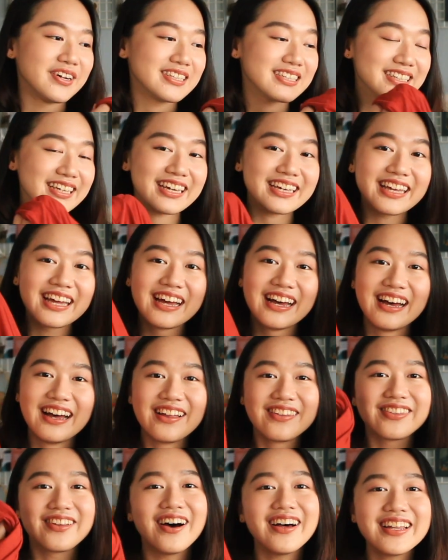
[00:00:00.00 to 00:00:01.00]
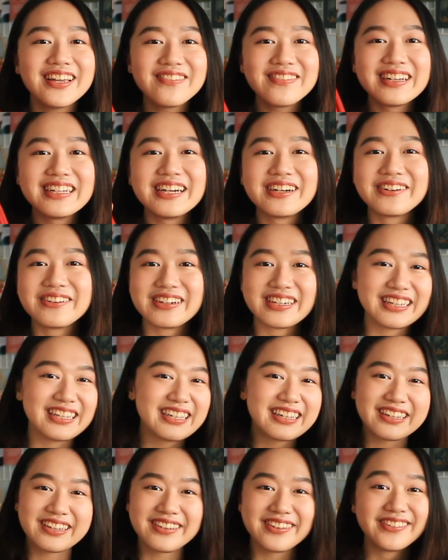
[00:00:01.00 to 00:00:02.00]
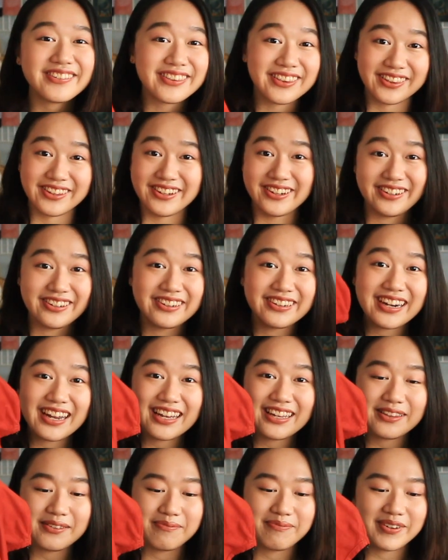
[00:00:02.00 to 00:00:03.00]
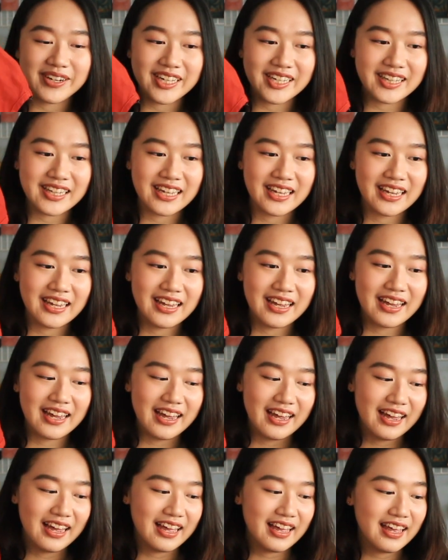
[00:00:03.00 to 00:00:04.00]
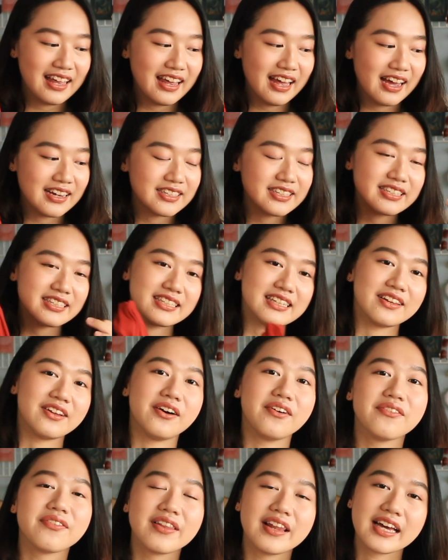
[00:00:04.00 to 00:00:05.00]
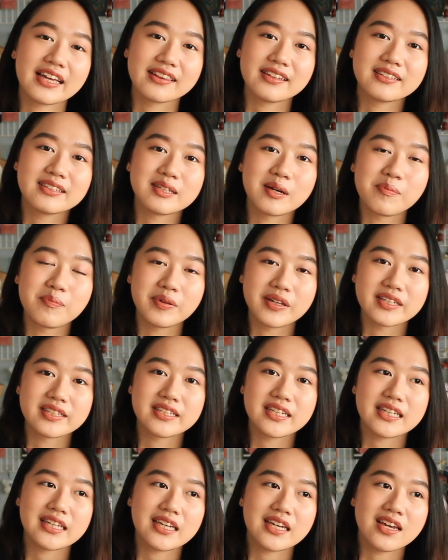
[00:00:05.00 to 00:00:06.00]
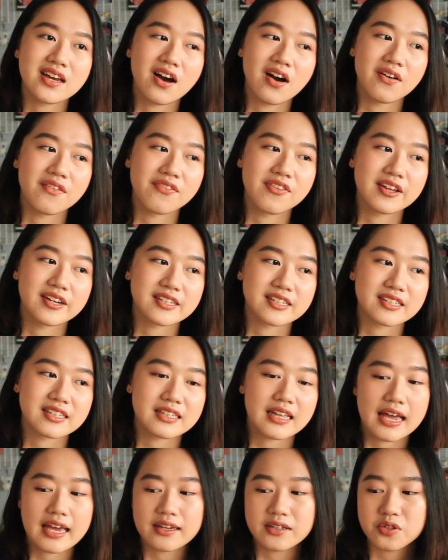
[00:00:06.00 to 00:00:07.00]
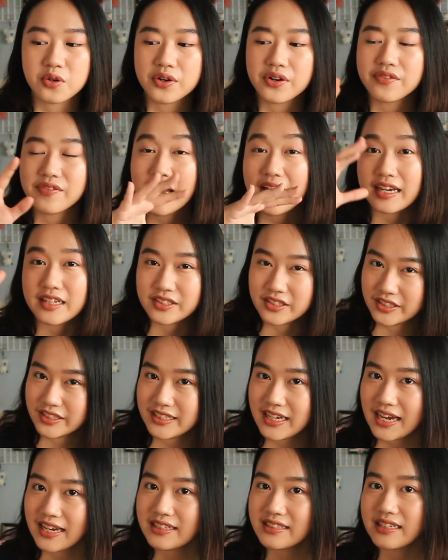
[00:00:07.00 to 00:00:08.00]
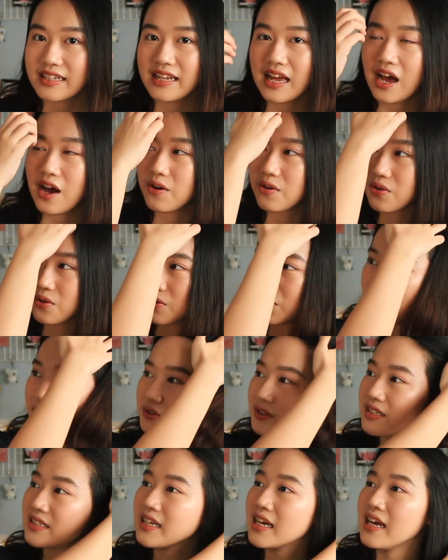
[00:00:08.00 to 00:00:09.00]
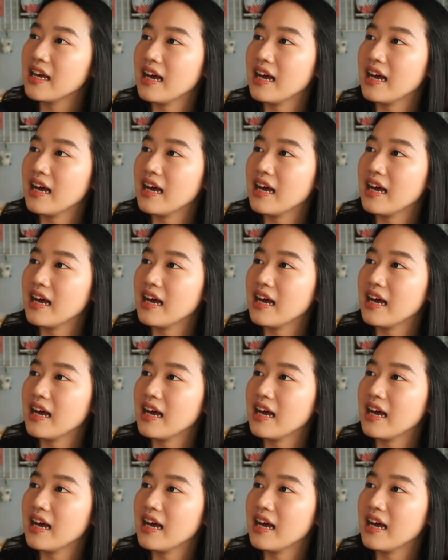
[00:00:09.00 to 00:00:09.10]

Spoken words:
it's like not even a really cute look, right? But I just love like the simplicity of this like sort of exercise and how clothes,